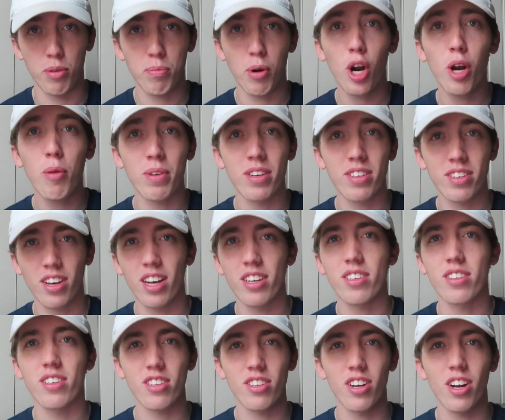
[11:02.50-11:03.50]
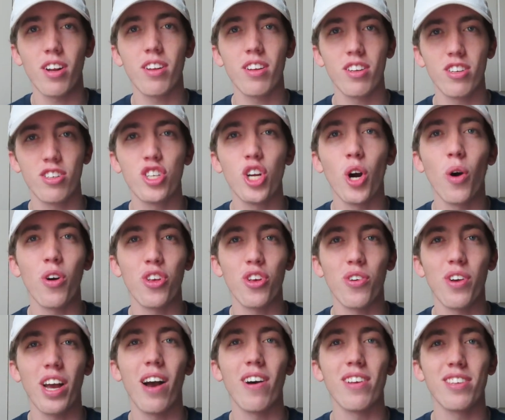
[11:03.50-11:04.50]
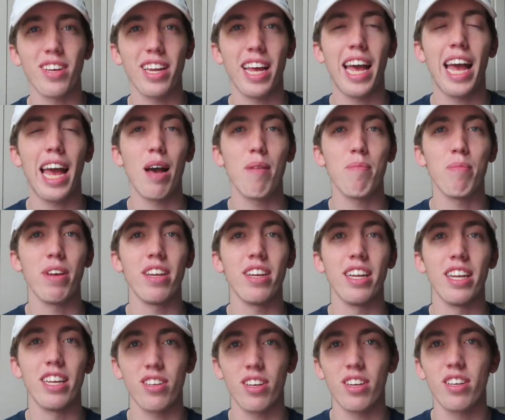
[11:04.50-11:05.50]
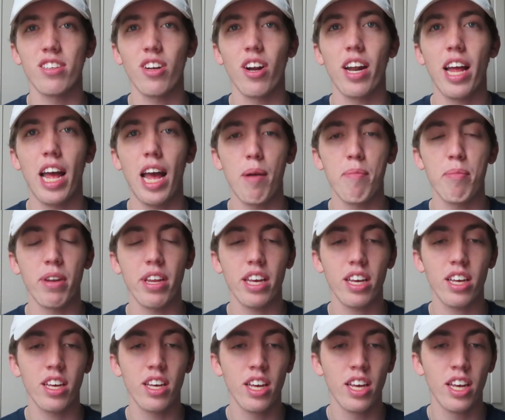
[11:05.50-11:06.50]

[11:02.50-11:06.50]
your purpose, God's gonna start showing you how it's gonna happen, and it's gonna start happening.